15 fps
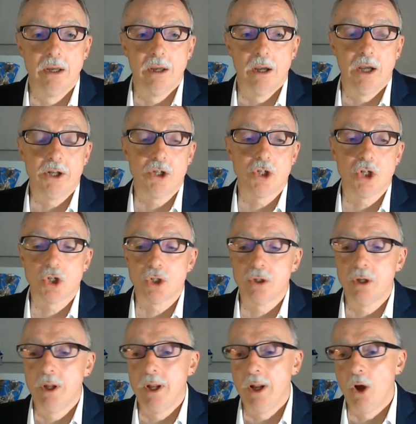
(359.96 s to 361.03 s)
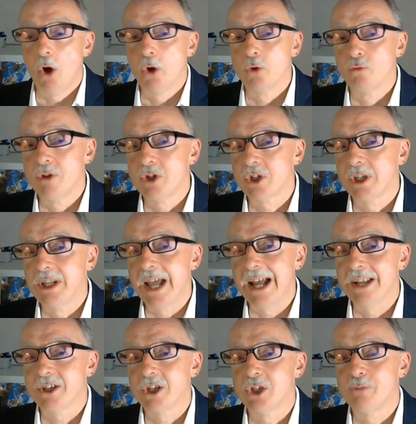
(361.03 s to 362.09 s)
a decision on a risk
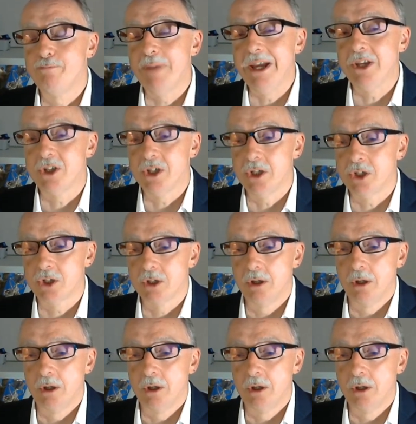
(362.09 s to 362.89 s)
analysis basis.